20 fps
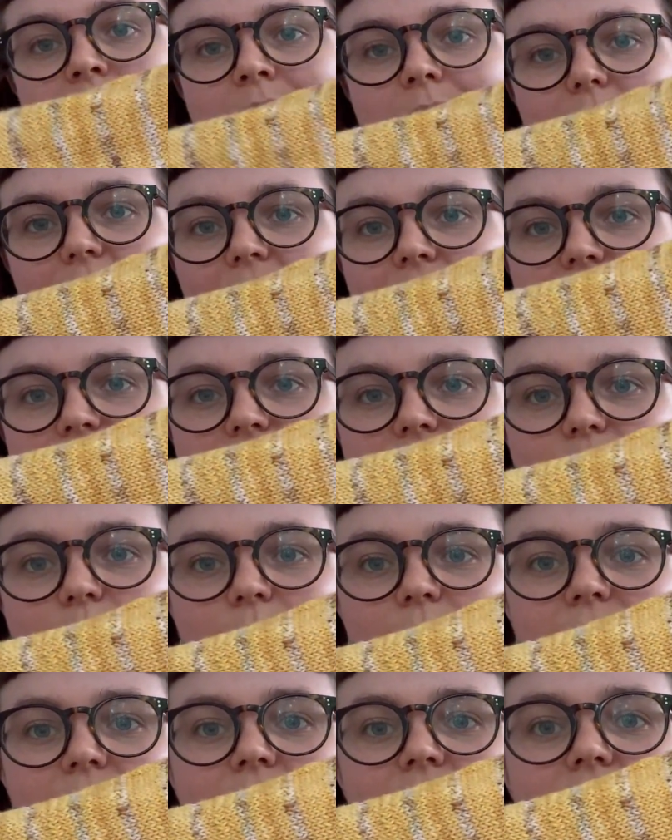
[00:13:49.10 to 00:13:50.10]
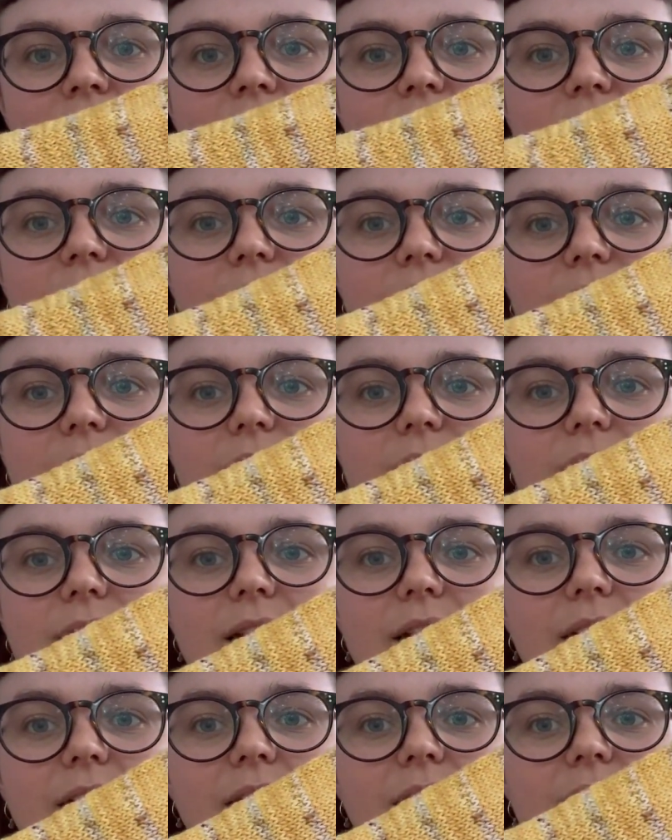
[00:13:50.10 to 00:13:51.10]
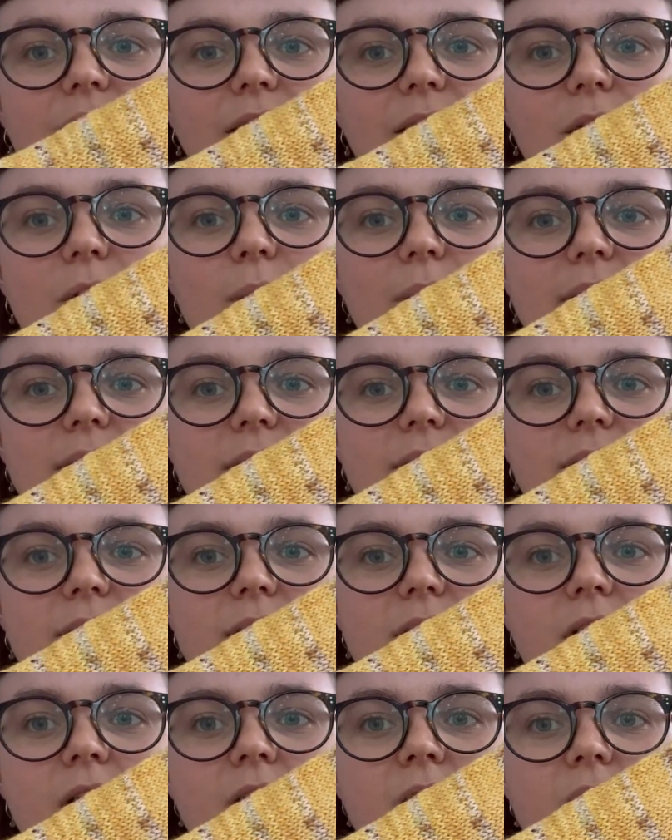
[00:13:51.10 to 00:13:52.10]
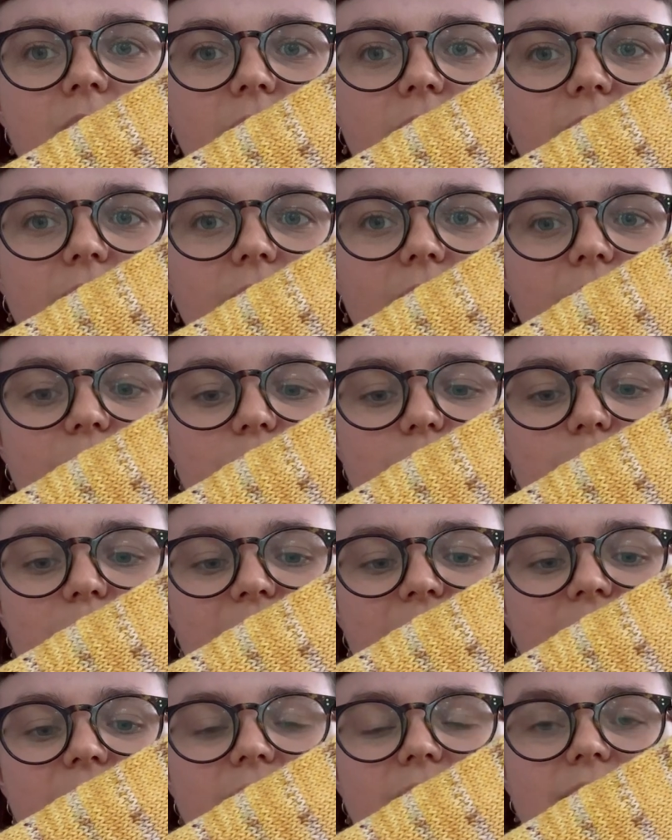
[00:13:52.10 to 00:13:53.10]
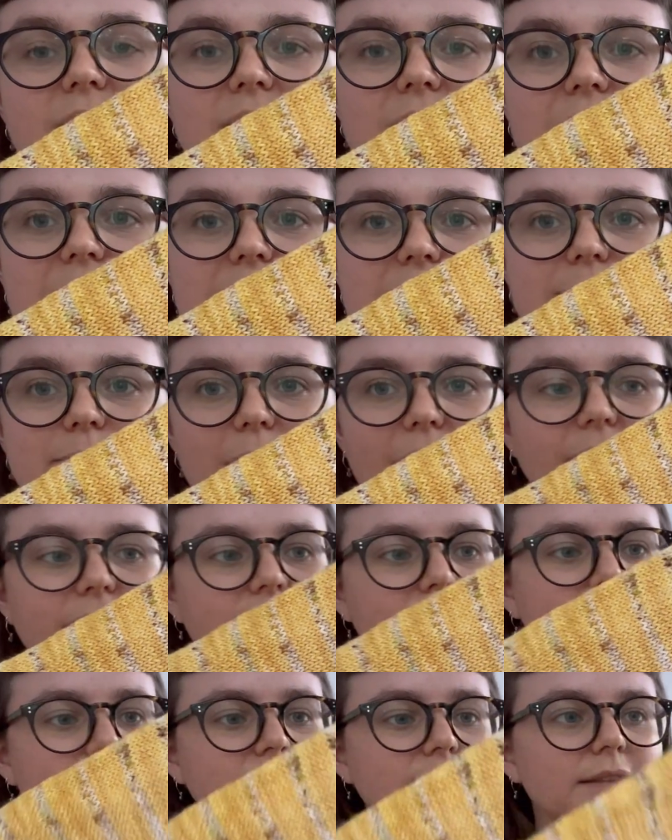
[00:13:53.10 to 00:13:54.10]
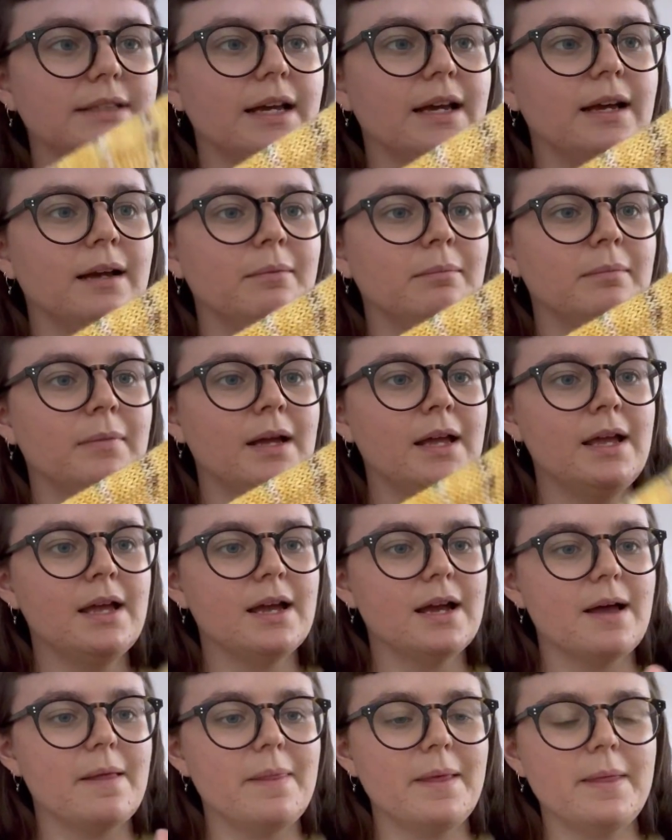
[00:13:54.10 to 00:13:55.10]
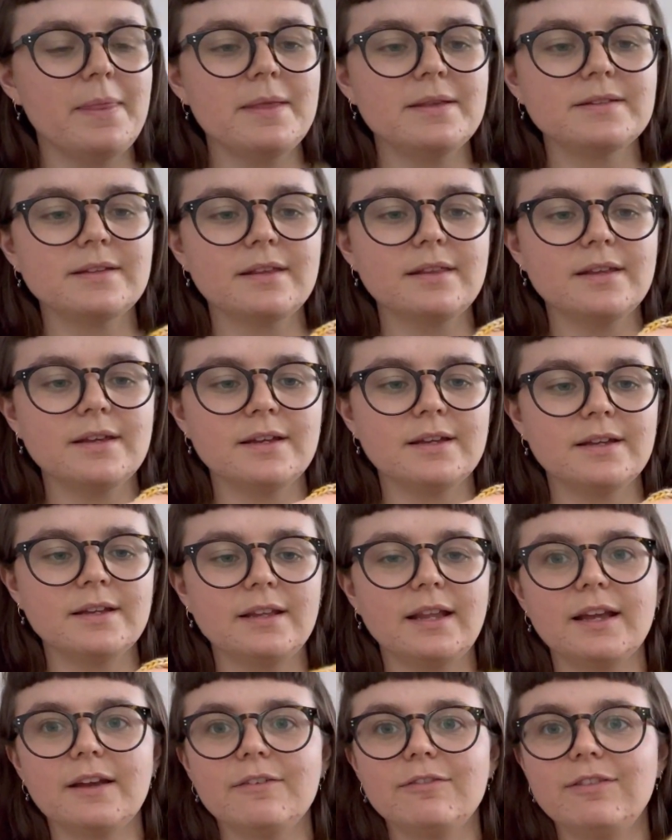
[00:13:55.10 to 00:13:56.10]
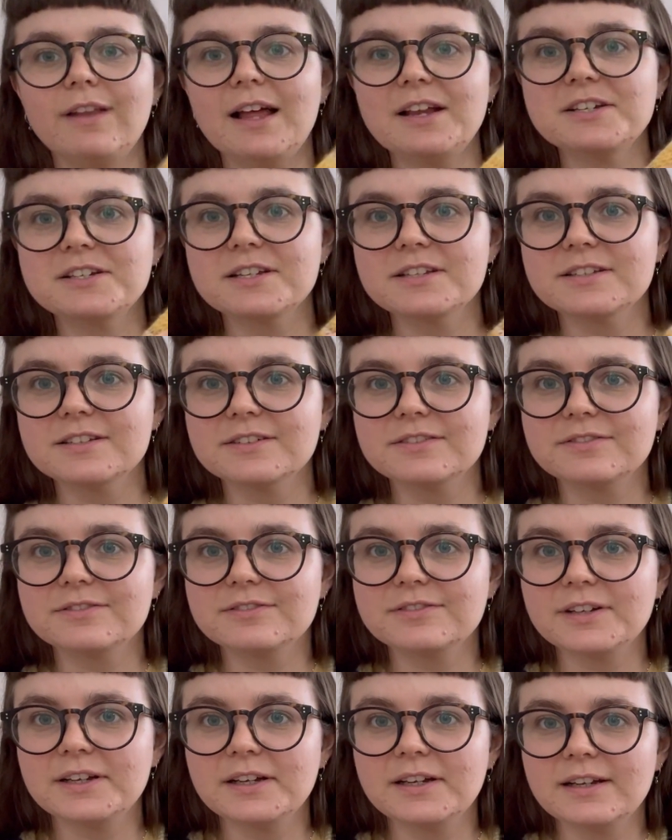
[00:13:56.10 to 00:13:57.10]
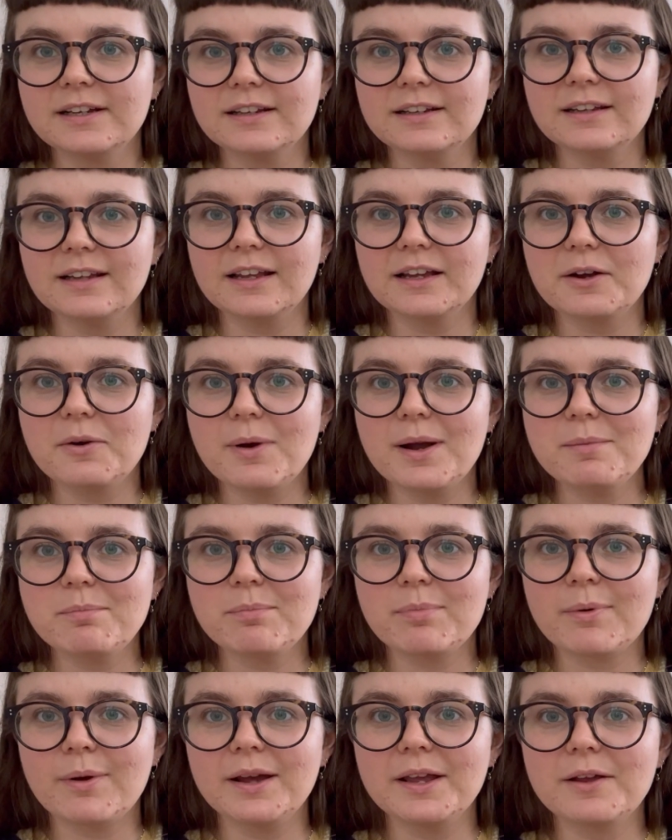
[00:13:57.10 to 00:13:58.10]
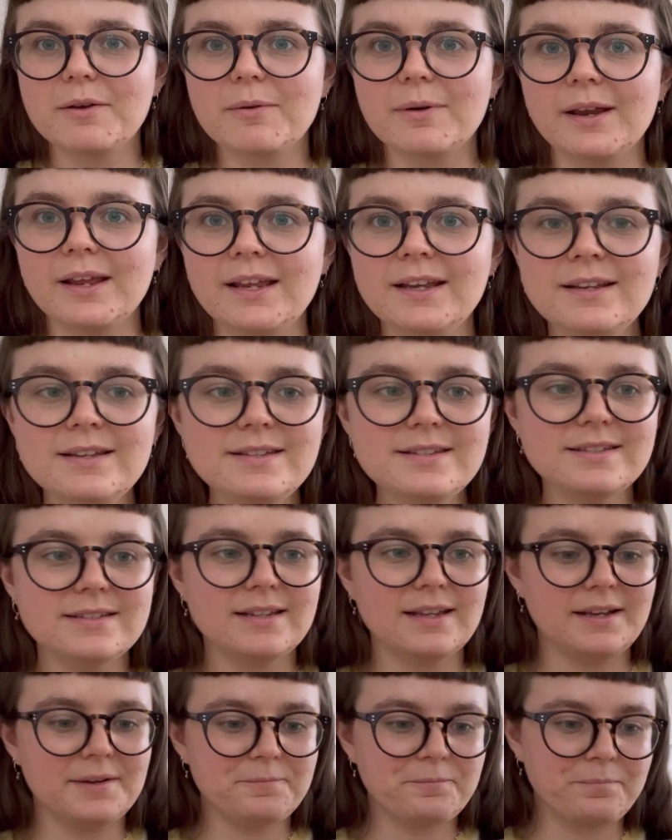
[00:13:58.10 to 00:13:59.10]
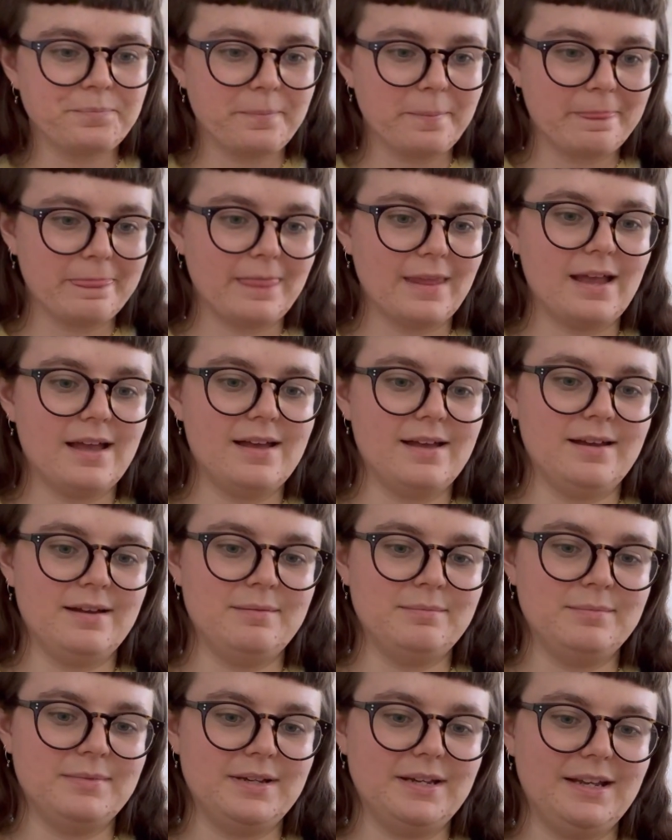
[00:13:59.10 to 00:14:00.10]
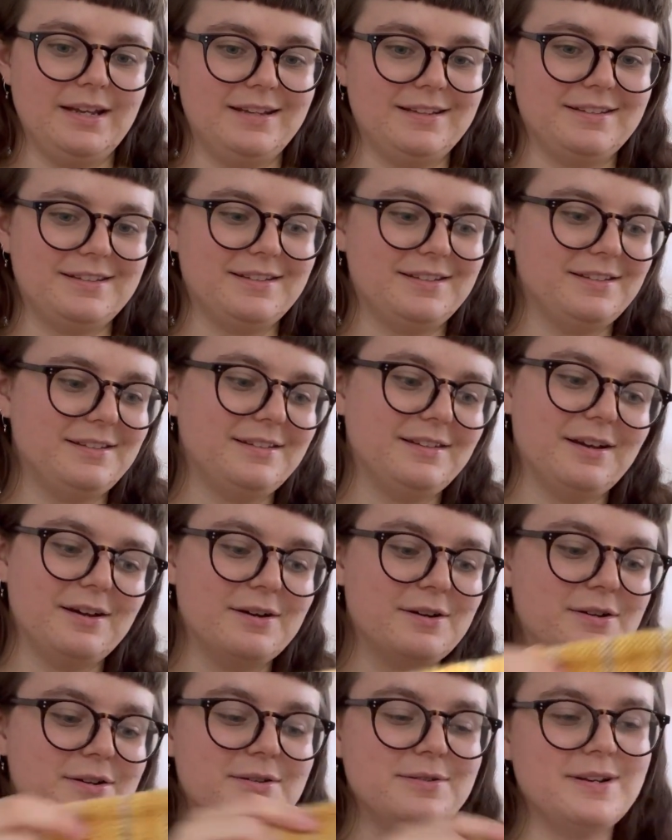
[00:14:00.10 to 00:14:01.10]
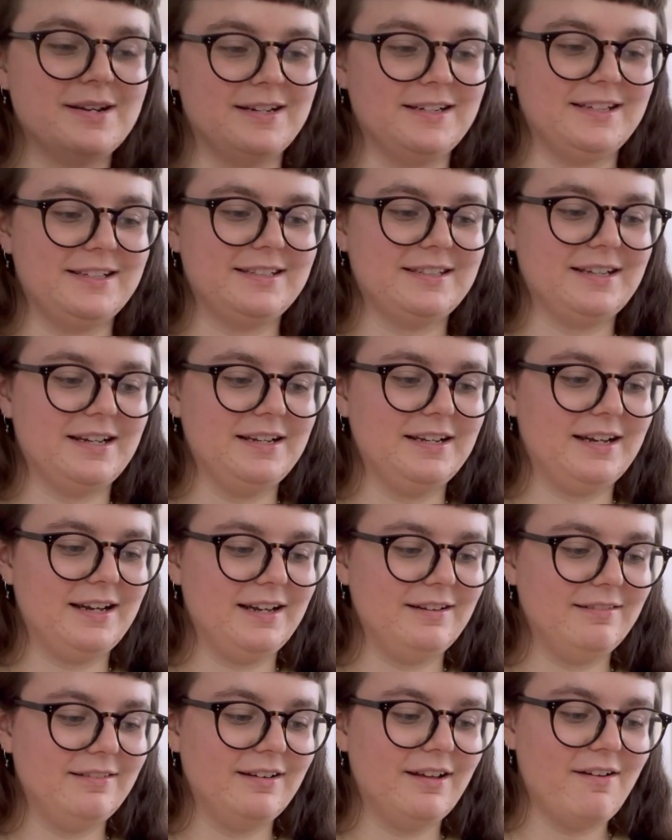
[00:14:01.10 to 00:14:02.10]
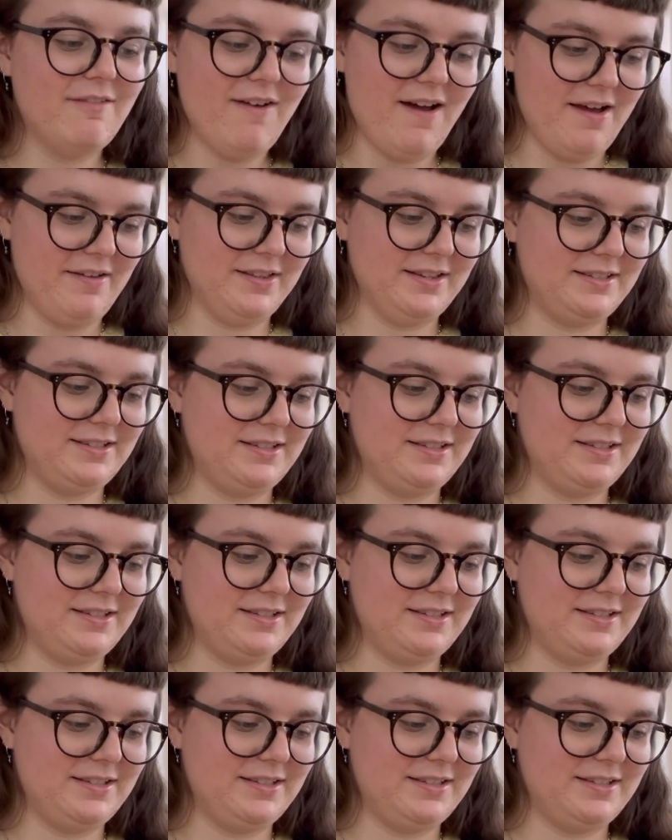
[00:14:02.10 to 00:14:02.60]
base with like quite dark kind of burgundy speckles, and then there's other like flashes of like quite bright greens. It's so nice. I love how this